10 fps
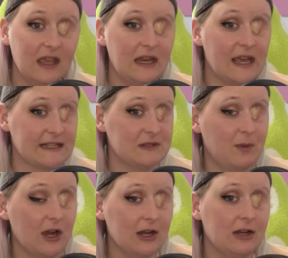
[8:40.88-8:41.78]
An
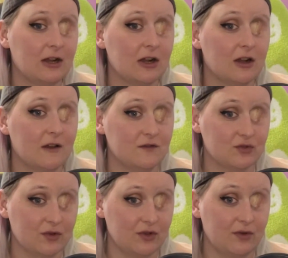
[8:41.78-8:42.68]
ex-partner of
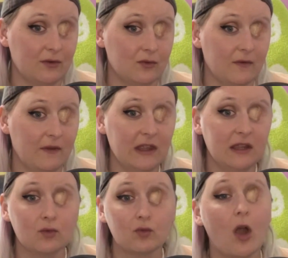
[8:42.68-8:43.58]
Drewe,
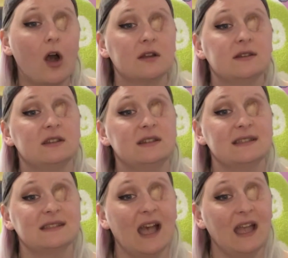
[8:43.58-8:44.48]
feeling wronged,
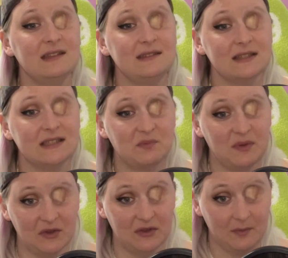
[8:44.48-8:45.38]
decided to
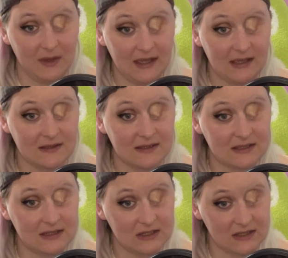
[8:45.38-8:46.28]
spill the
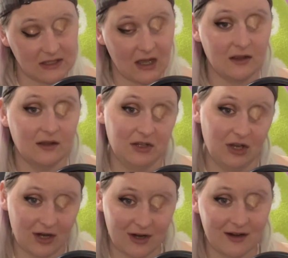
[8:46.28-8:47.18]
beans to Scotland
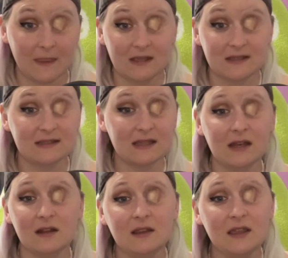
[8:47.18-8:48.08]
Yard.
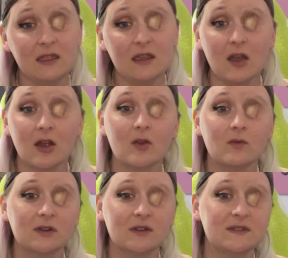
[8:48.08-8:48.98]
Suddenly, the
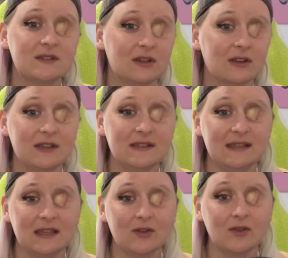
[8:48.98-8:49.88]
art world's dirty
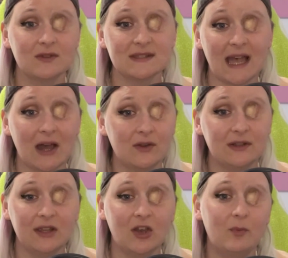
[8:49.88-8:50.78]
secret was out in
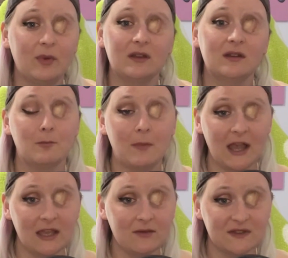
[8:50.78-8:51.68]
the open.
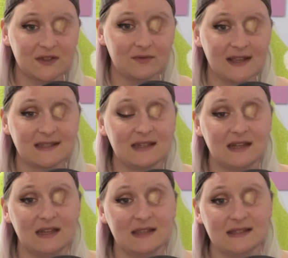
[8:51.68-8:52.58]
Myatt was
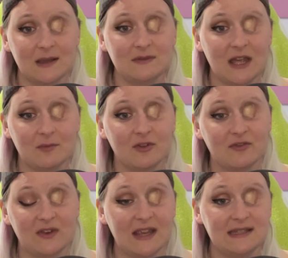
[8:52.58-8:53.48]
arrested in September
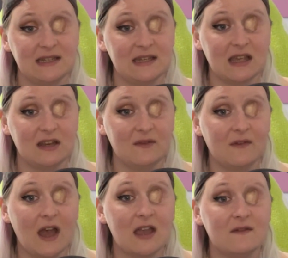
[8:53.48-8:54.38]
of
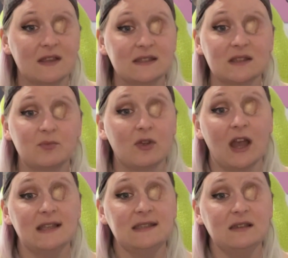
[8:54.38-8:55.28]
1995, and
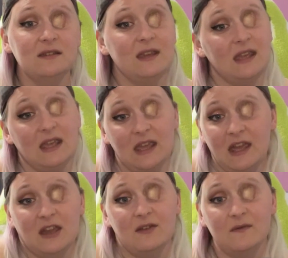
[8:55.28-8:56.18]
surprisingly, he
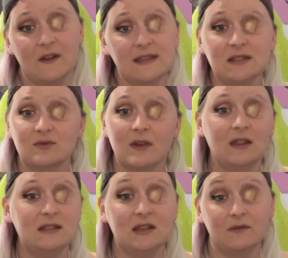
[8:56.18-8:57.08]
confessed
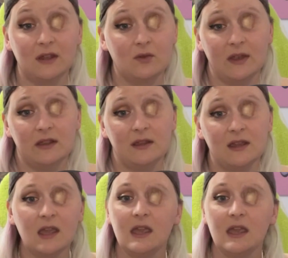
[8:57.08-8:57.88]
relatively quickly.